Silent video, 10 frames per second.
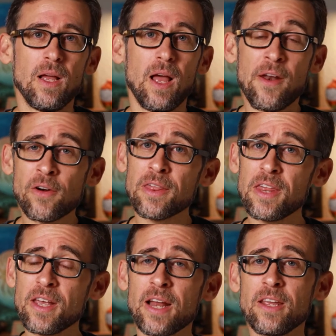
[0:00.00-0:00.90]
Another
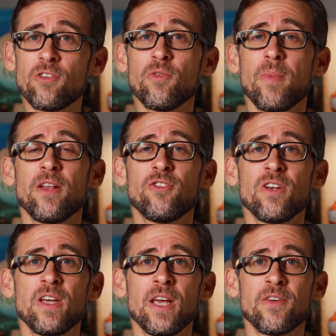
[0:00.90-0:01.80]
thing I need to
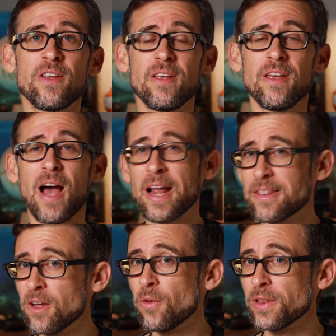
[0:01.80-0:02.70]
mention here in the I
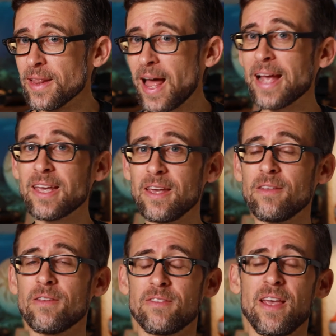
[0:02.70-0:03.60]
don't like
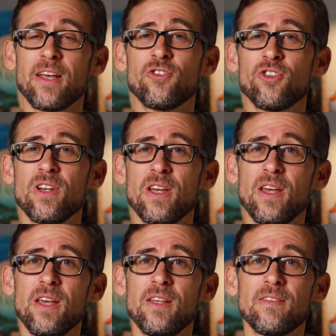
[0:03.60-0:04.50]
it section
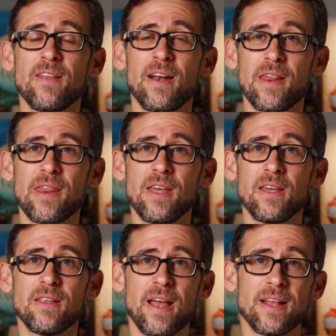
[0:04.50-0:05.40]
is that I
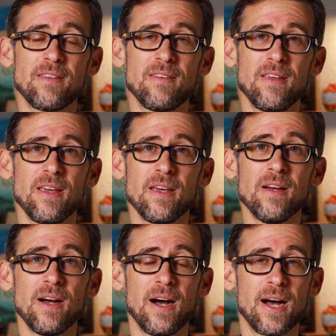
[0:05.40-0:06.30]
think that the
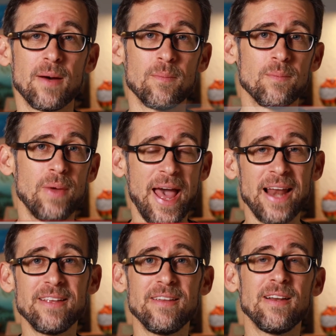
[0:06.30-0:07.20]

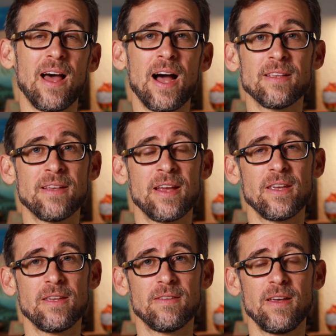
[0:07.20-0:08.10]
LED light that
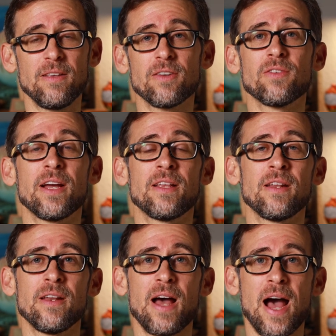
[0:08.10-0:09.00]
is
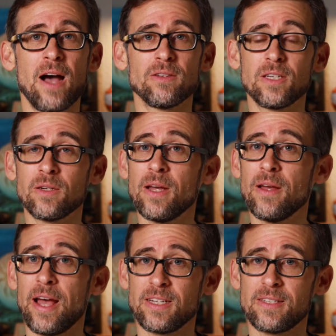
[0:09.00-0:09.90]
integrated in the housing,
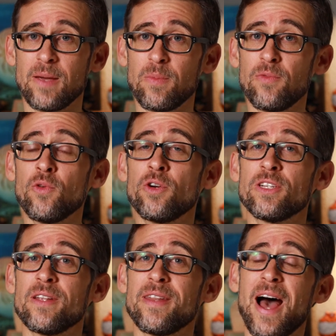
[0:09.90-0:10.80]
as I said before,
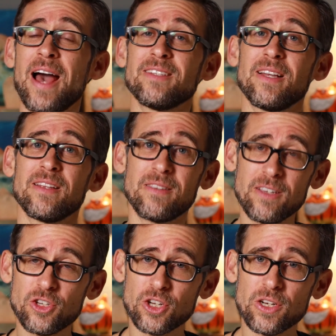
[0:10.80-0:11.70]
is a nice
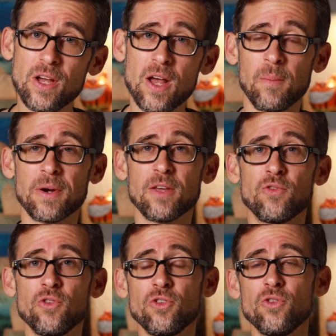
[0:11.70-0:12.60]
addition, but
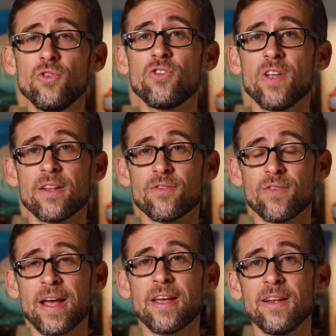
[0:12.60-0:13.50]
if you use that
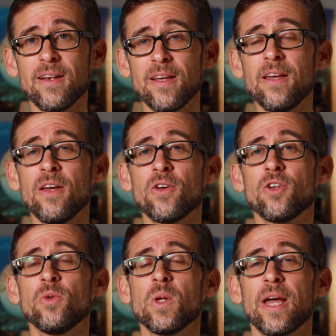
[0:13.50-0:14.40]
regularly,
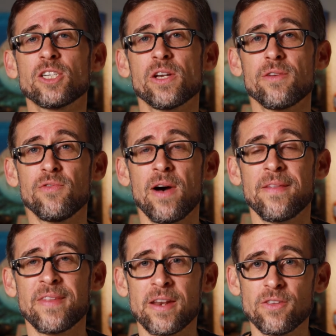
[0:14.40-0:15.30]
you will actually
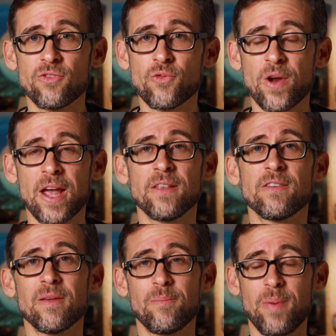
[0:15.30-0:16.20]
find that it
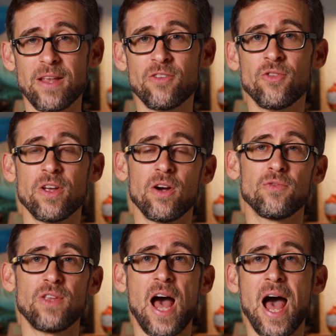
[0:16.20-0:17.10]
drains the battery of
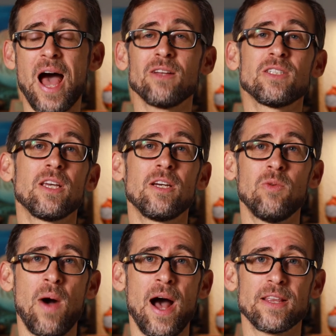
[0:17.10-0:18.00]
the housing
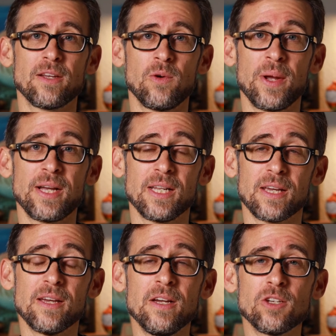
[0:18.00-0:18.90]
quite
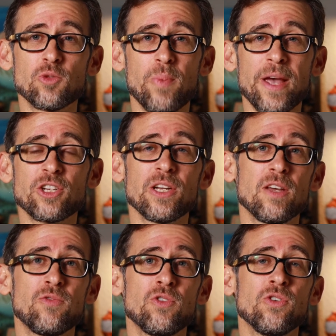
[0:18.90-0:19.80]
quickly,
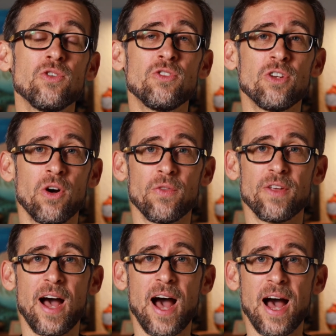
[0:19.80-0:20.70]
especially if you use it on
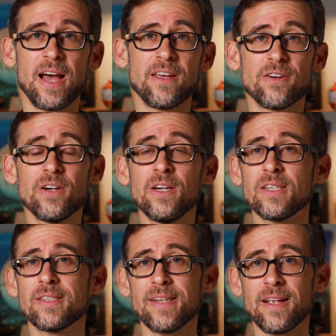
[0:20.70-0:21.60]
the higher
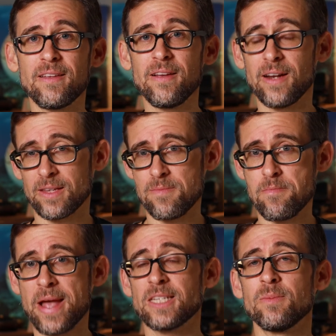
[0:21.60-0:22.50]
setting, like the
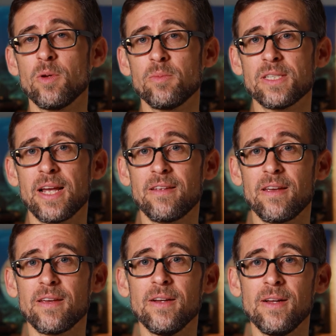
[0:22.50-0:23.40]
maximum
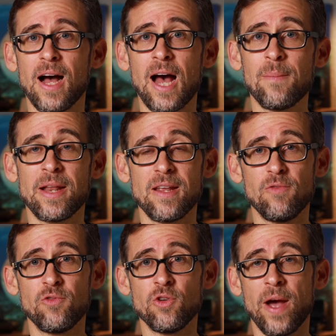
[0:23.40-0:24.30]
setting, and
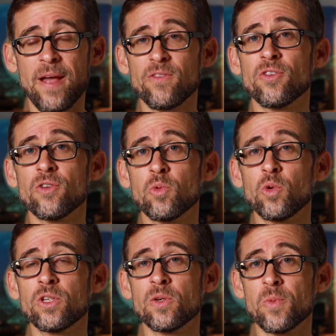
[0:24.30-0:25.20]
if you enter the
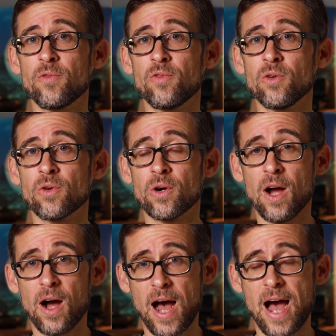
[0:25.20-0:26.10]
water with your
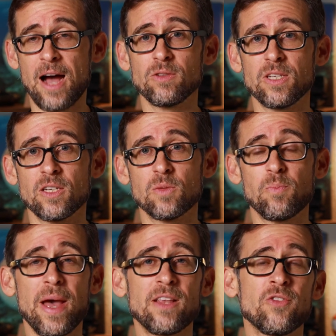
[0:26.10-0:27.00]
housing's
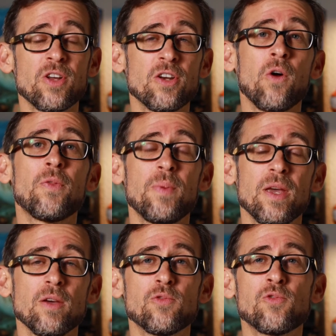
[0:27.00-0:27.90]
battery not
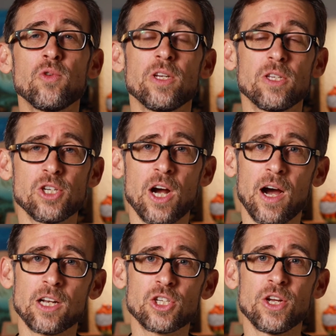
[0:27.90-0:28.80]
being fully
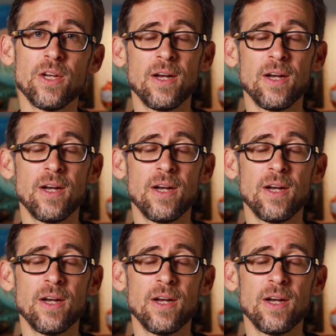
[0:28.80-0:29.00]
charged.